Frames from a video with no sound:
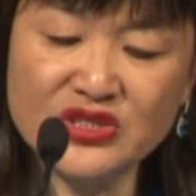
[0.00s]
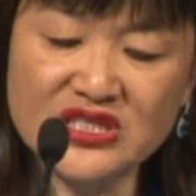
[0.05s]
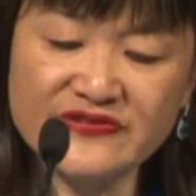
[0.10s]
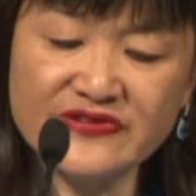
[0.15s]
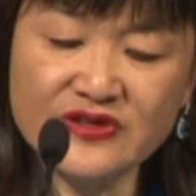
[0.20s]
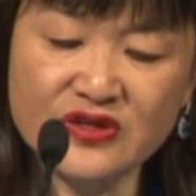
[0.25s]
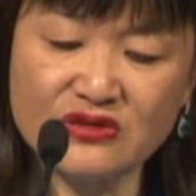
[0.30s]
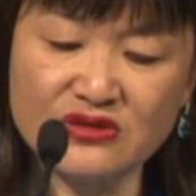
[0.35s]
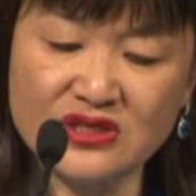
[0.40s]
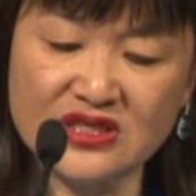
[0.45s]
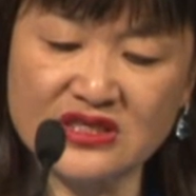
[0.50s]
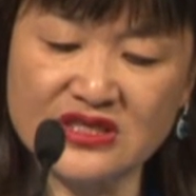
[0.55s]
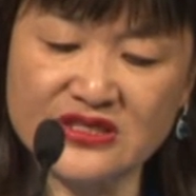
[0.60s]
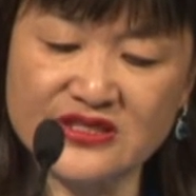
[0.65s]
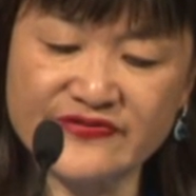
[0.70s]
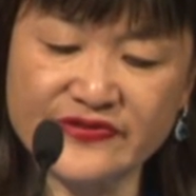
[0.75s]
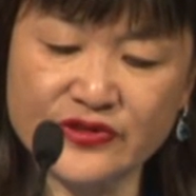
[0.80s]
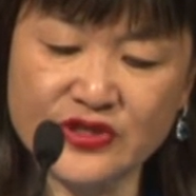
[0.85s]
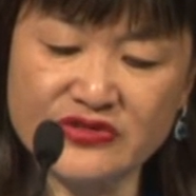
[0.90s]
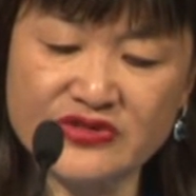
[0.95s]
difficult it
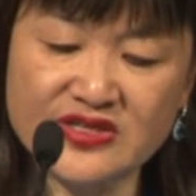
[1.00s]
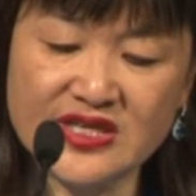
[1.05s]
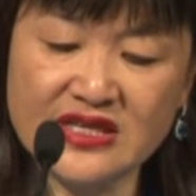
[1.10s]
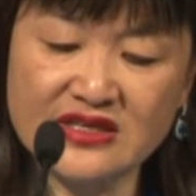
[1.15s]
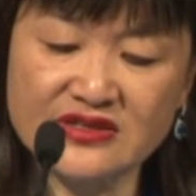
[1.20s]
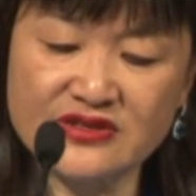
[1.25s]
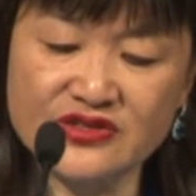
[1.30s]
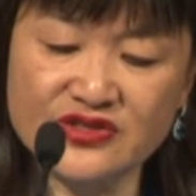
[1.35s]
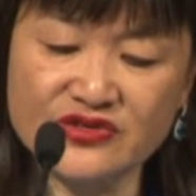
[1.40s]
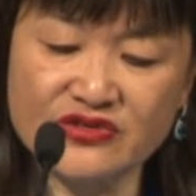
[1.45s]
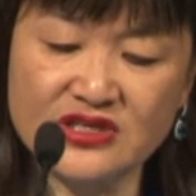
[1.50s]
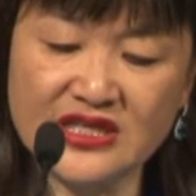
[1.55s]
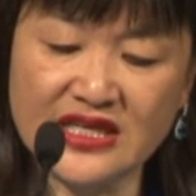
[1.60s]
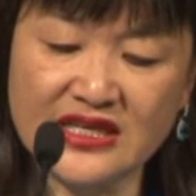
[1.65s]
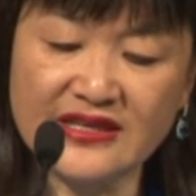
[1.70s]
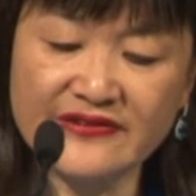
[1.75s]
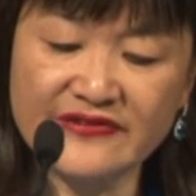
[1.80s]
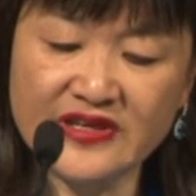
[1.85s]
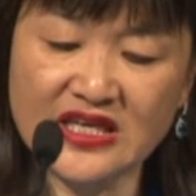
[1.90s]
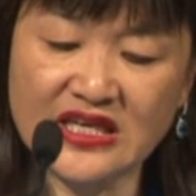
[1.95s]
is for New Zealanders already
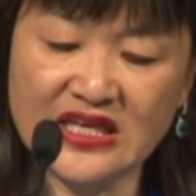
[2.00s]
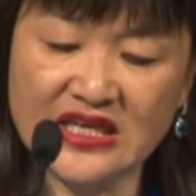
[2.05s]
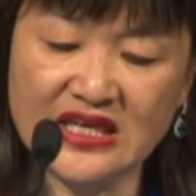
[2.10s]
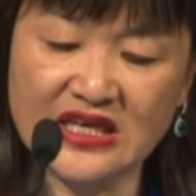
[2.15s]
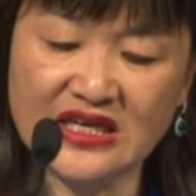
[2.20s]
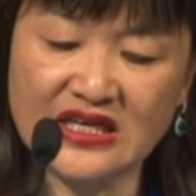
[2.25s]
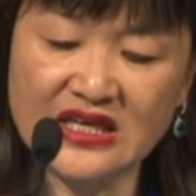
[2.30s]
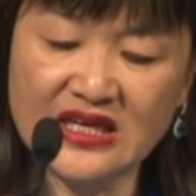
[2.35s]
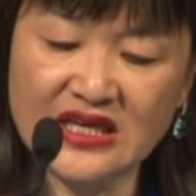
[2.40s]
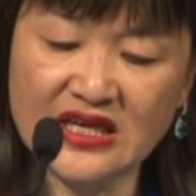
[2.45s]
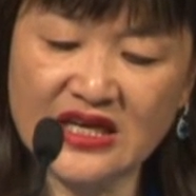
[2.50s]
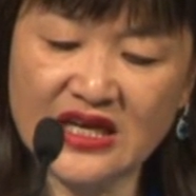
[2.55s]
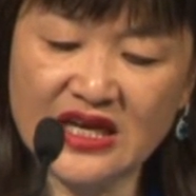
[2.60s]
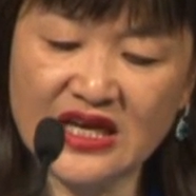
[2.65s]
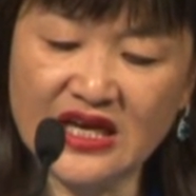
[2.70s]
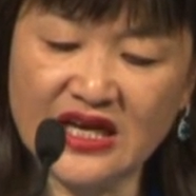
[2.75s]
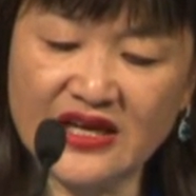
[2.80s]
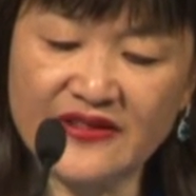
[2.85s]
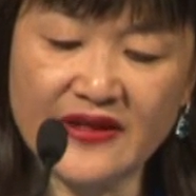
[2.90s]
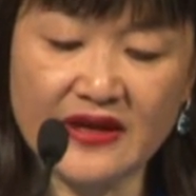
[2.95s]
living here,
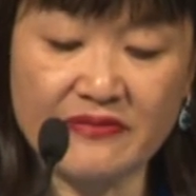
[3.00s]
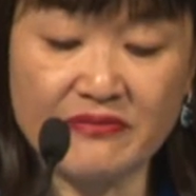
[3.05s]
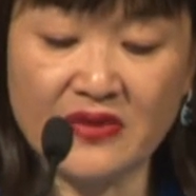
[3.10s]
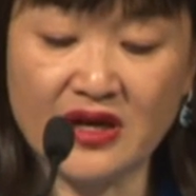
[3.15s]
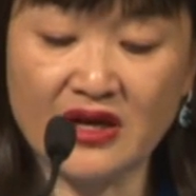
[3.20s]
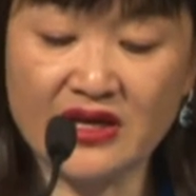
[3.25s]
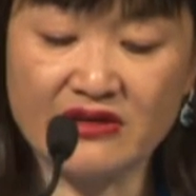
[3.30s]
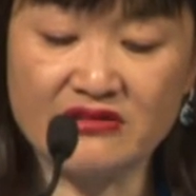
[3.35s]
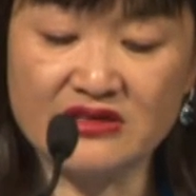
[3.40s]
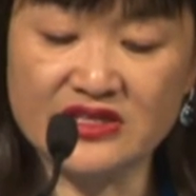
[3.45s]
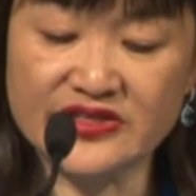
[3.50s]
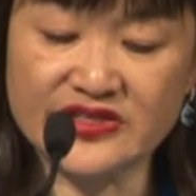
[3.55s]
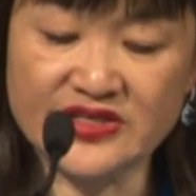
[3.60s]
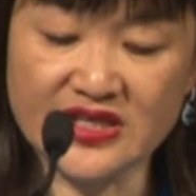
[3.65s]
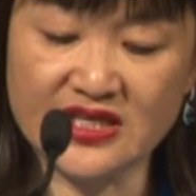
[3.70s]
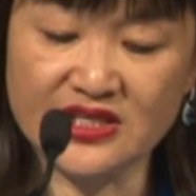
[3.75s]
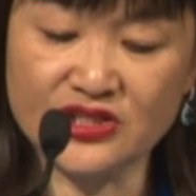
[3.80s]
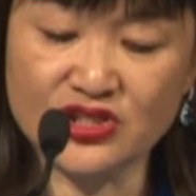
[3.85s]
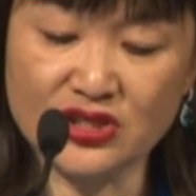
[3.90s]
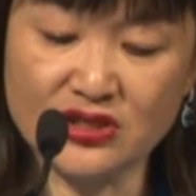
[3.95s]
that migrants
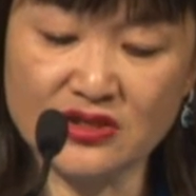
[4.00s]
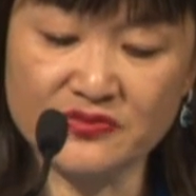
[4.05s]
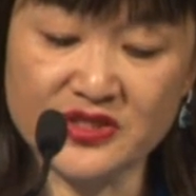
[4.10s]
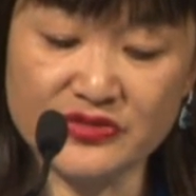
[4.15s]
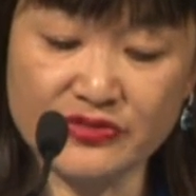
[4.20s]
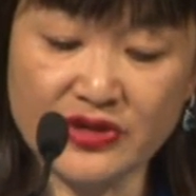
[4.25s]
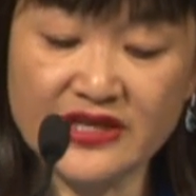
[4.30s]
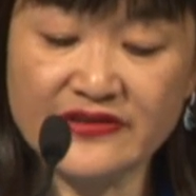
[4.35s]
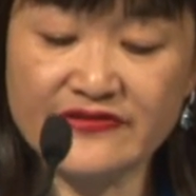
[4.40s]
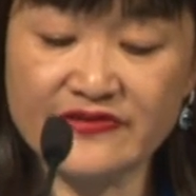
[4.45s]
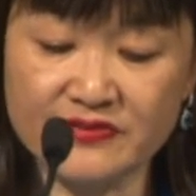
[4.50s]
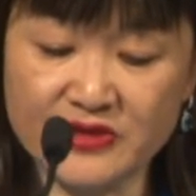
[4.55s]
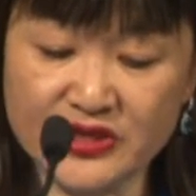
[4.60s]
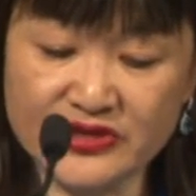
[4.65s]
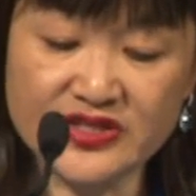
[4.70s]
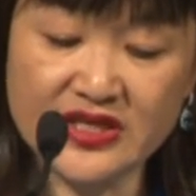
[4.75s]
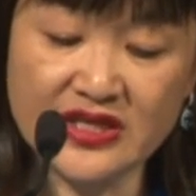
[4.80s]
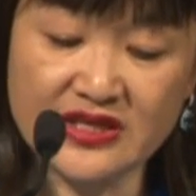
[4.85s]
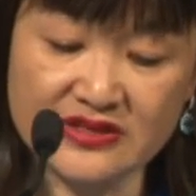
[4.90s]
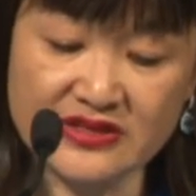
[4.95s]
take jobs away from New
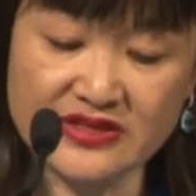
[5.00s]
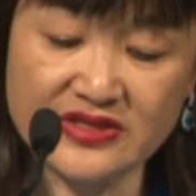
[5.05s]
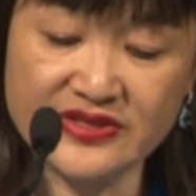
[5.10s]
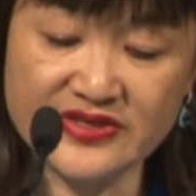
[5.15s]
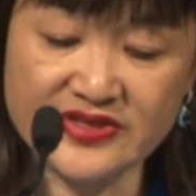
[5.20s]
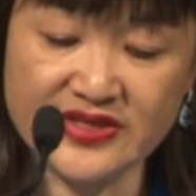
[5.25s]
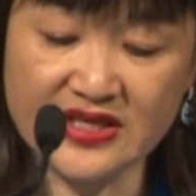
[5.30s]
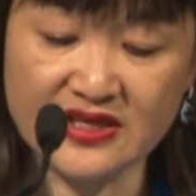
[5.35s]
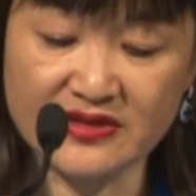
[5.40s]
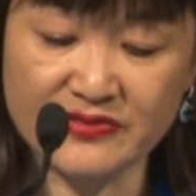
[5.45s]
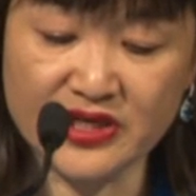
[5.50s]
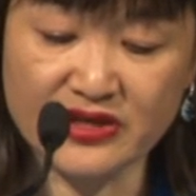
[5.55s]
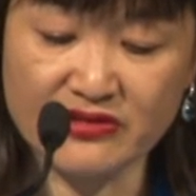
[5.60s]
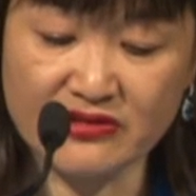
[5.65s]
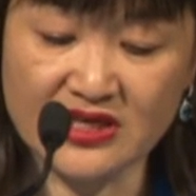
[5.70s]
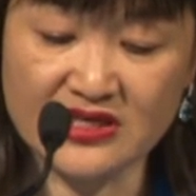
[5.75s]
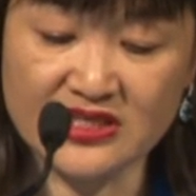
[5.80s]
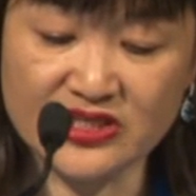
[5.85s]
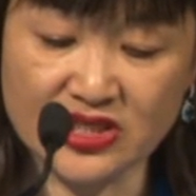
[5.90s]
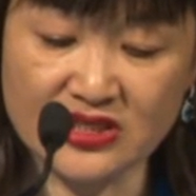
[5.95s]
Zealanders, that
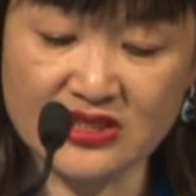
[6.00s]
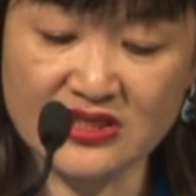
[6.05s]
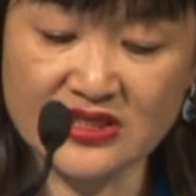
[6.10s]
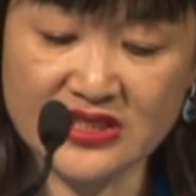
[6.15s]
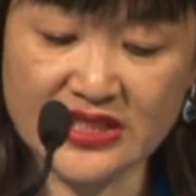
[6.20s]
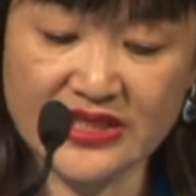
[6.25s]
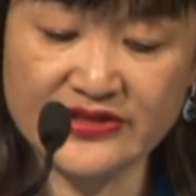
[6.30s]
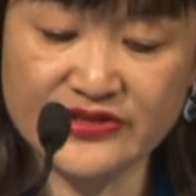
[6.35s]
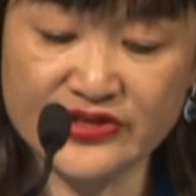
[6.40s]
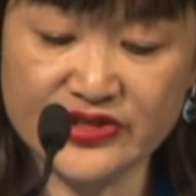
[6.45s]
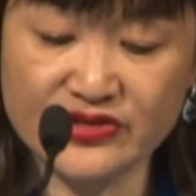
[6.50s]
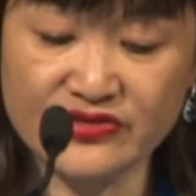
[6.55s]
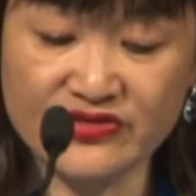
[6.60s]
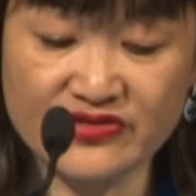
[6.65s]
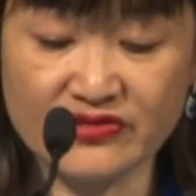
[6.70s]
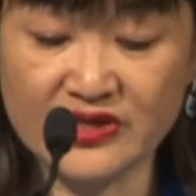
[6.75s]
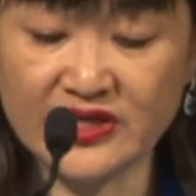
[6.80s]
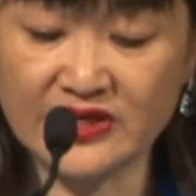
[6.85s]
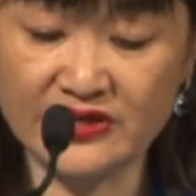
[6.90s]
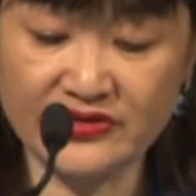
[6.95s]
immigration tends to
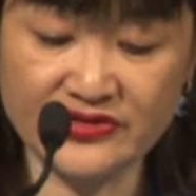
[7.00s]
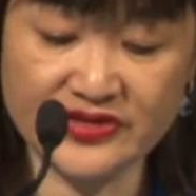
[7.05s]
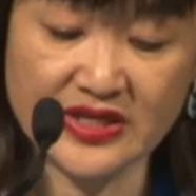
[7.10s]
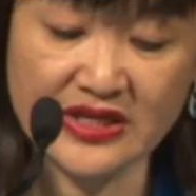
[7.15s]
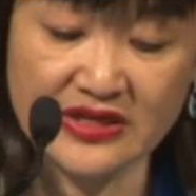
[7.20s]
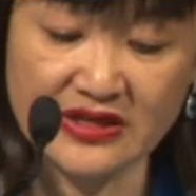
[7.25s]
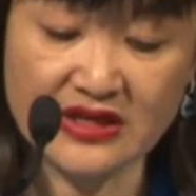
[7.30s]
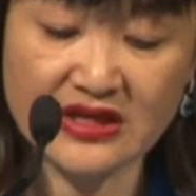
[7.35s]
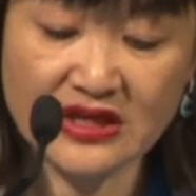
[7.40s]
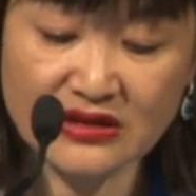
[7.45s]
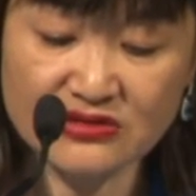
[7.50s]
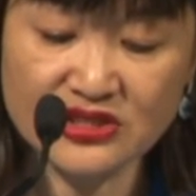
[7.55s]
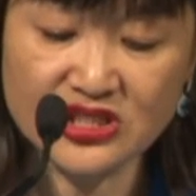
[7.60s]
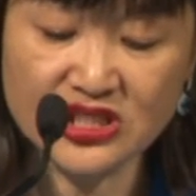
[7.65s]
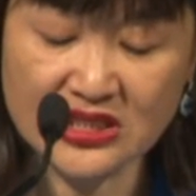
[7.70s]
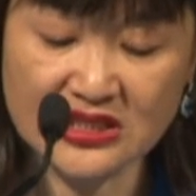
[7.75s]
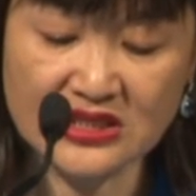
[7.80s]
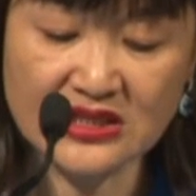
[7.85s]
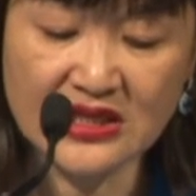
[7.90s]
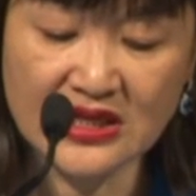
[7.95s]
threaten New Zealand
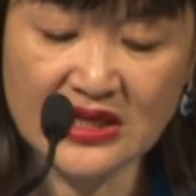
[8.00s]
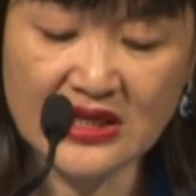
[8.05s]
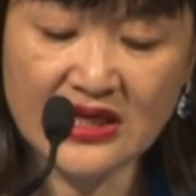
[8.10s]
culture,